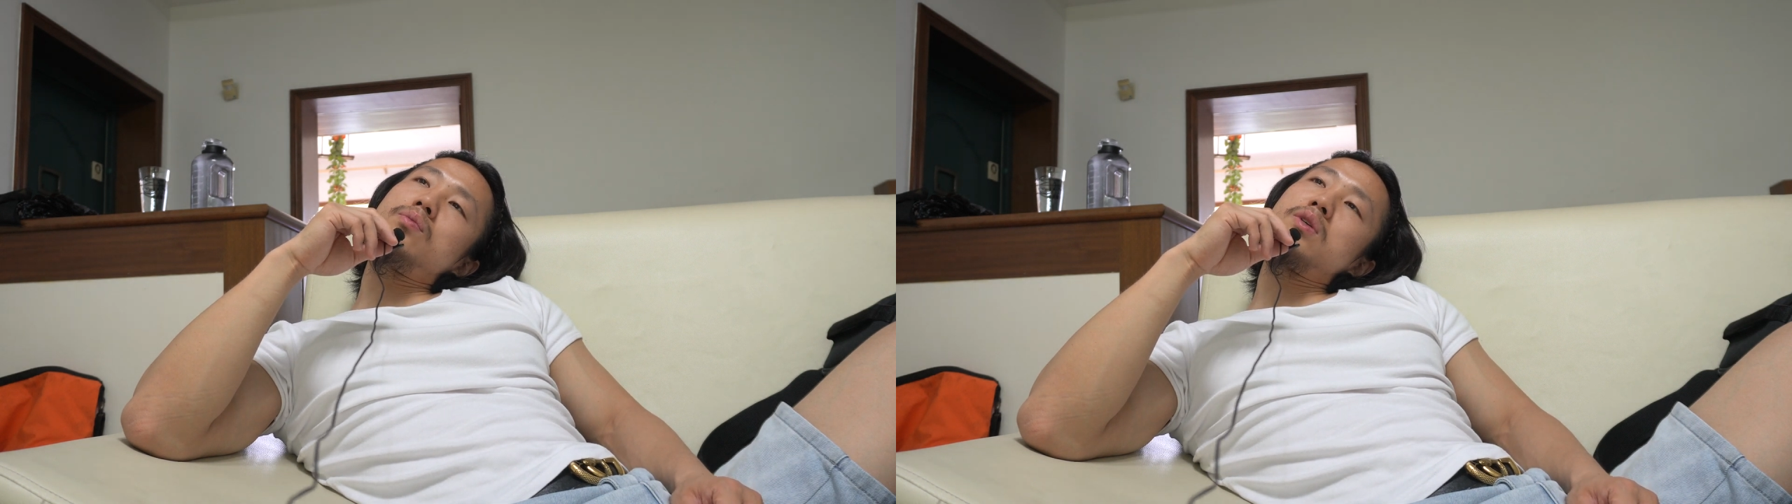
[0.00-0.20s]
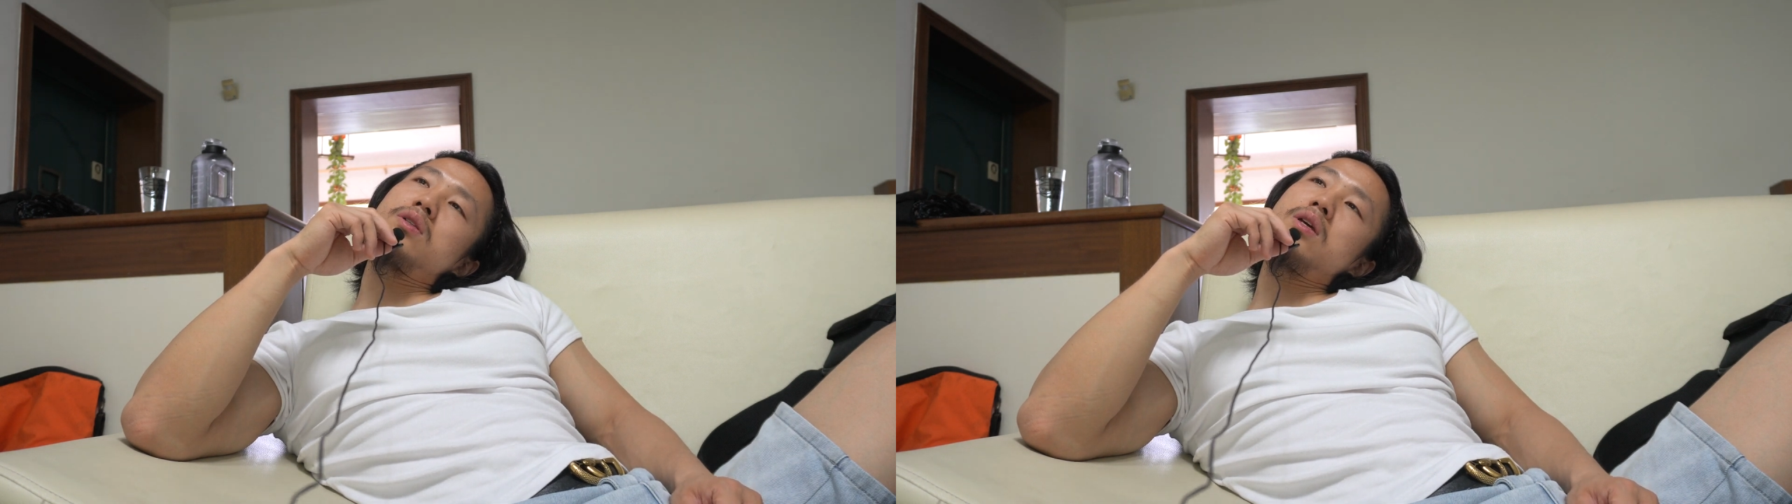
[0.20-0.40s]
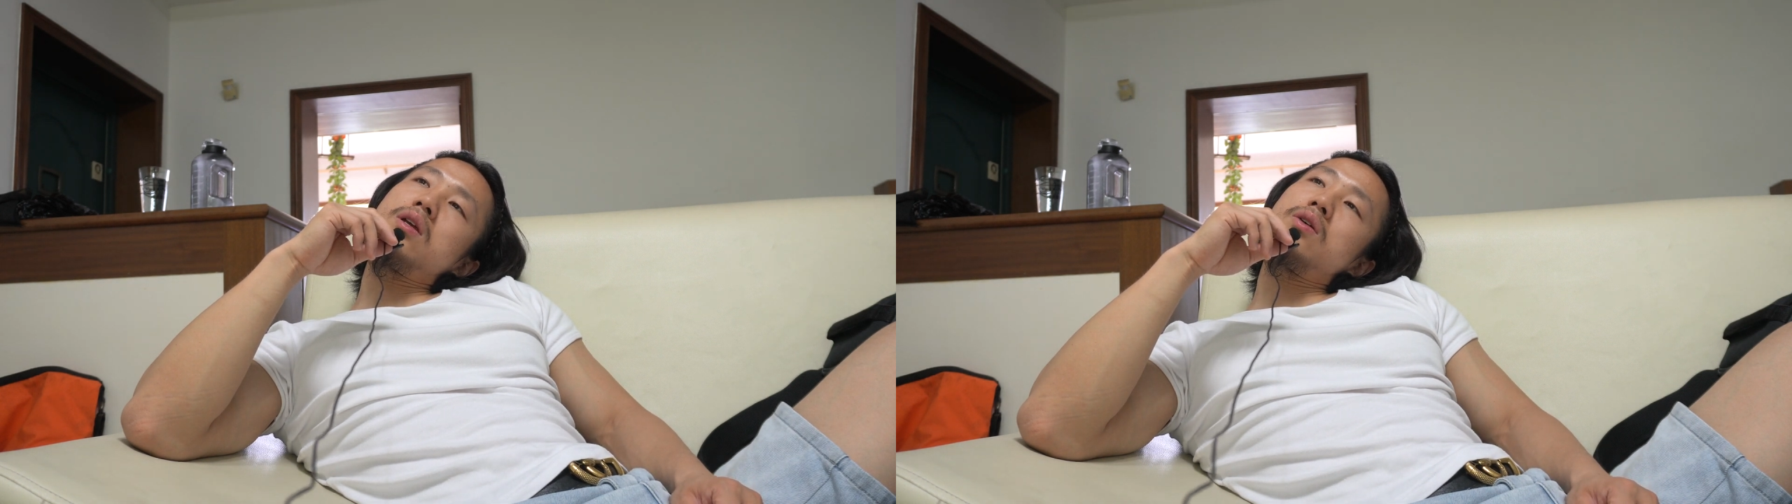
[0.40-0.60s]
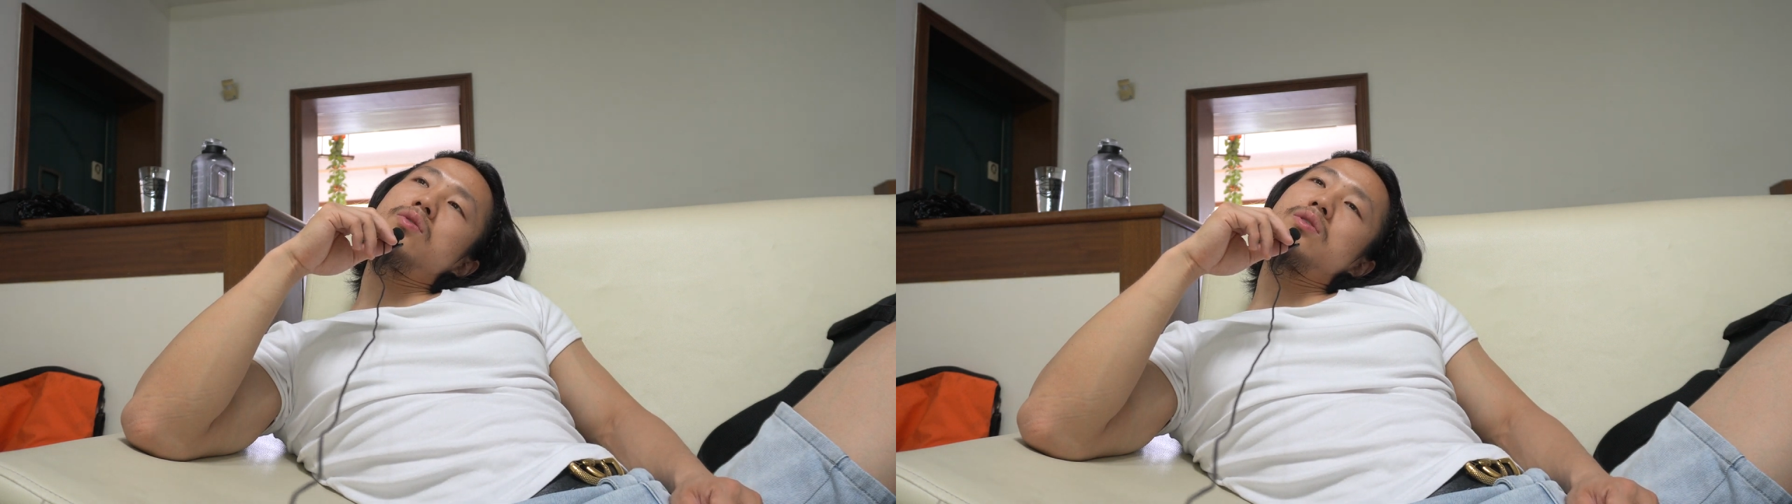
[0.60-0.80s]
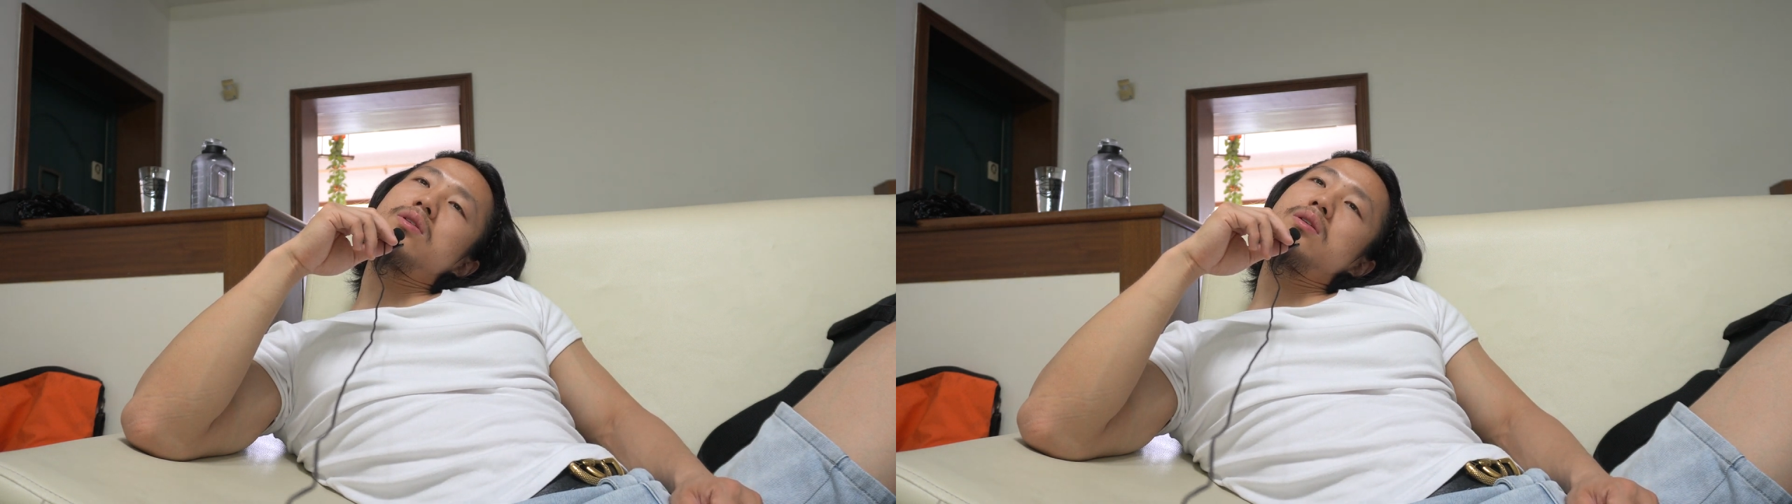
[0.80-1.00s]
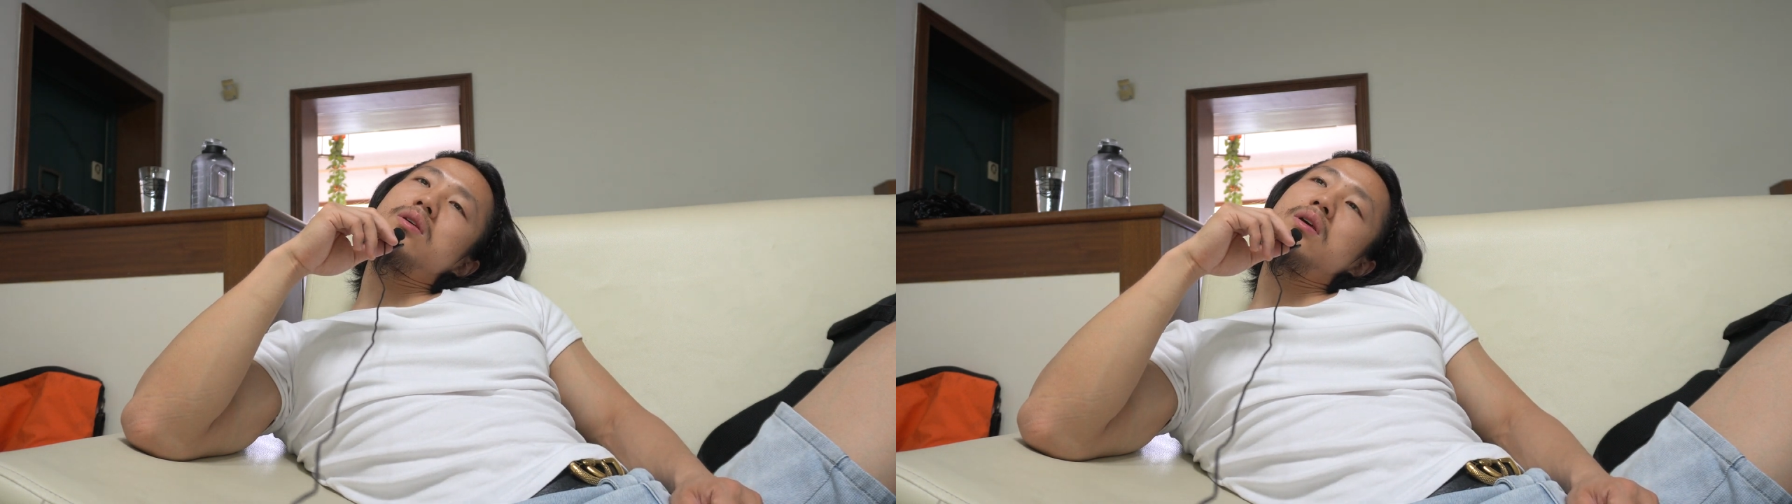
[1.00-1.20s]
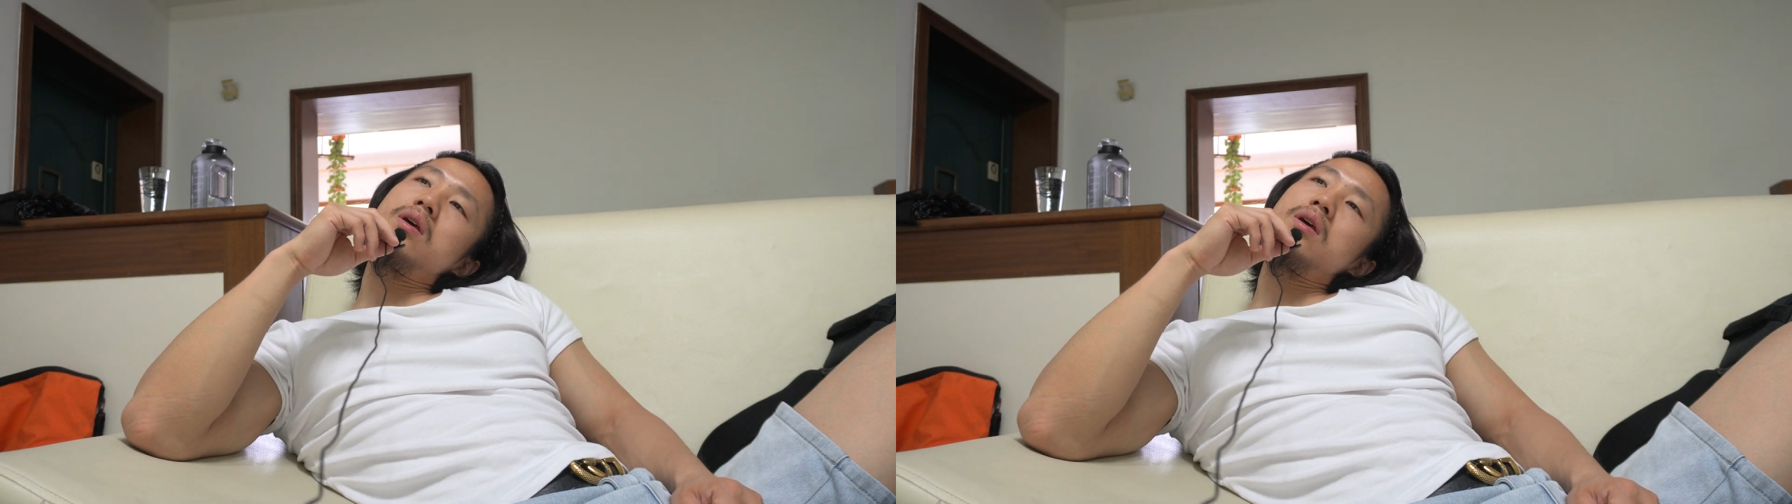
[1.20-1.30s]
mosquitoes